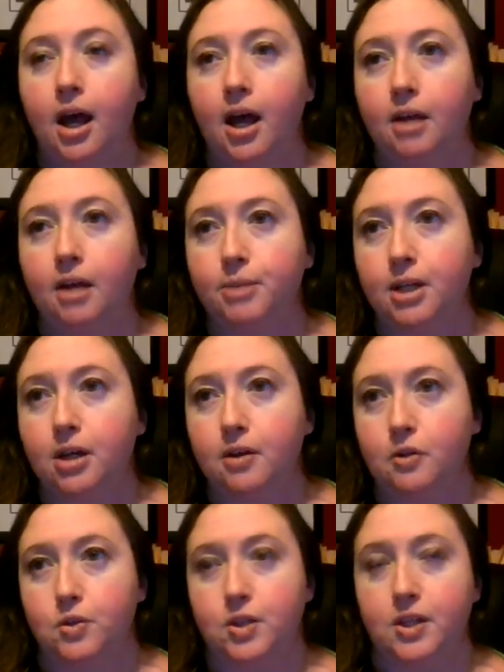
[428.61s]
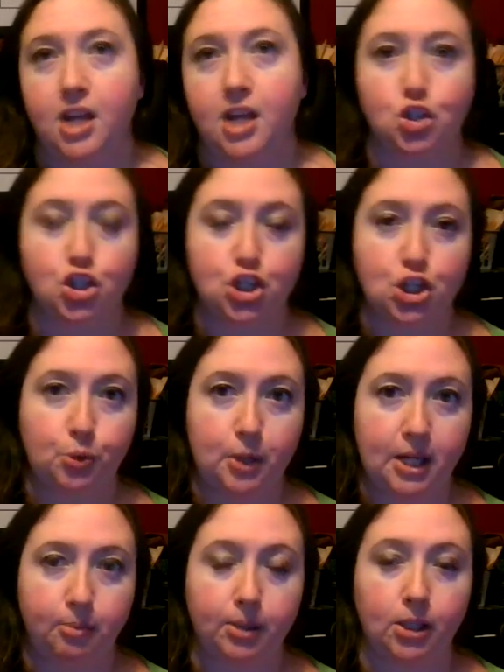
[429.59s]
There's
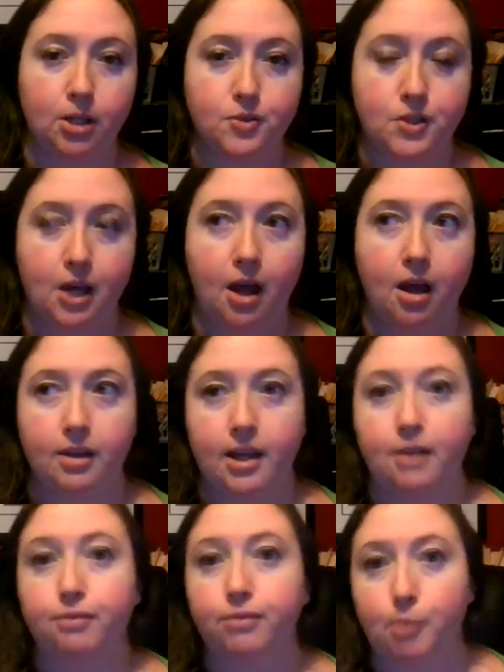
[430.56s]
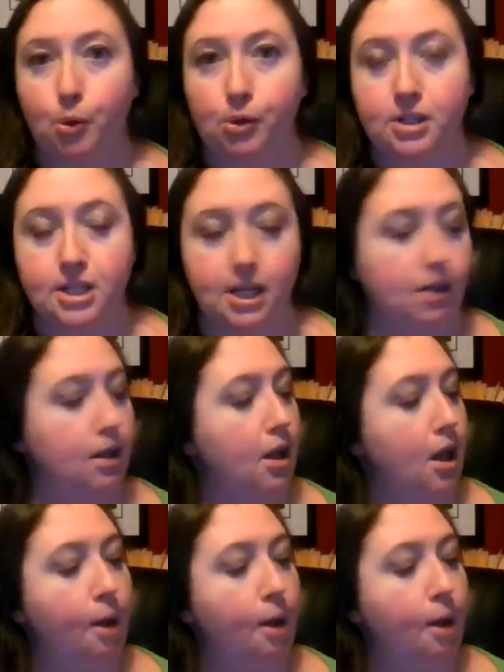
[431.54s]
H2 inhibitors like famotidine,